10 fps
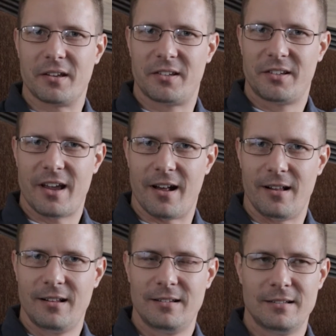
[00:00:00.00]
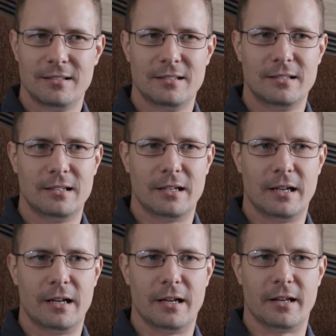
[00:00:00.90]
sell,
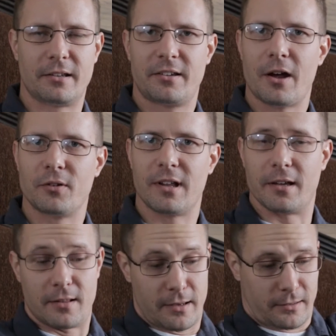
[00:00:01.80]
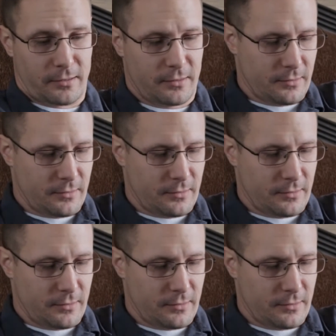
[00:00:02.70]
it sounds like this.